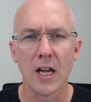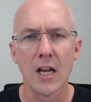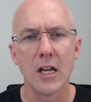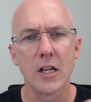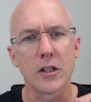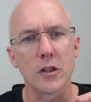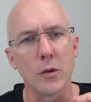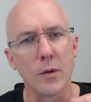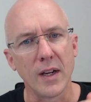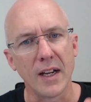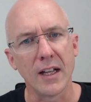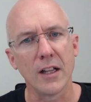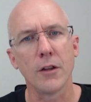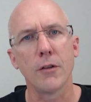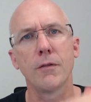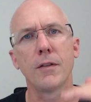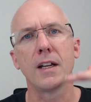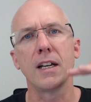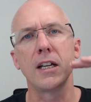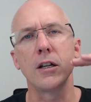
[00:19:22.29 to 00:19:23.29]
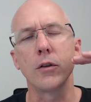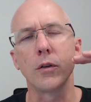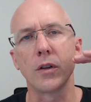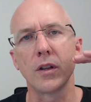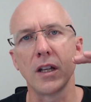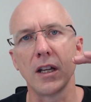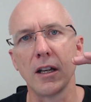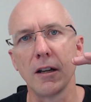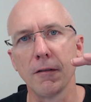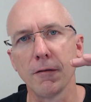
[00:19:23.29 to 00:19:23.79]
So elevating your
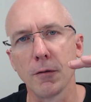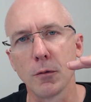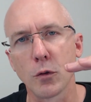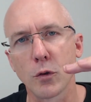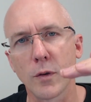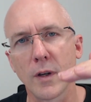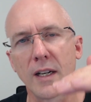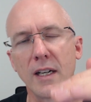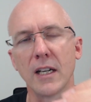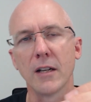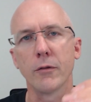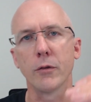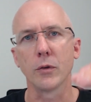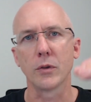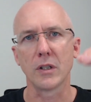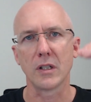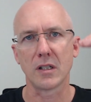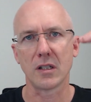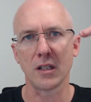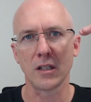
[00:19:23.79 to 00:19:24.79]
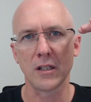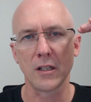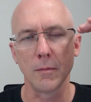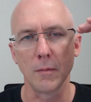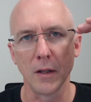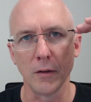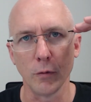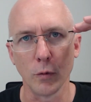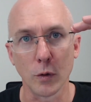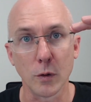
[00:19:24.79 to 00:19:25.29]
thinking from trade level to system
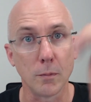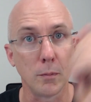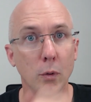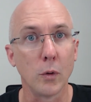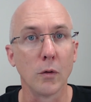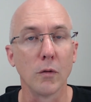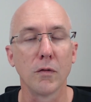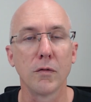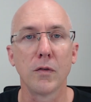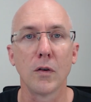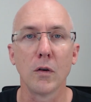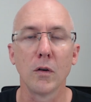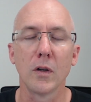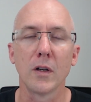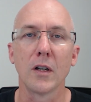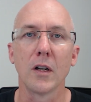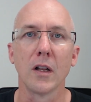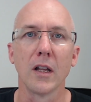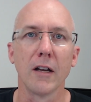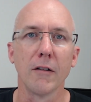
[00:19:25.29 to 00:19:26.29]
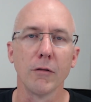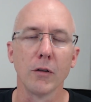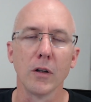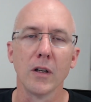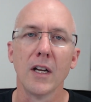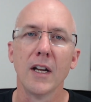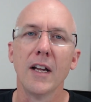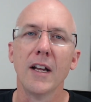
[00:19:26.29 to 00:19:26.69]
level to portfolio level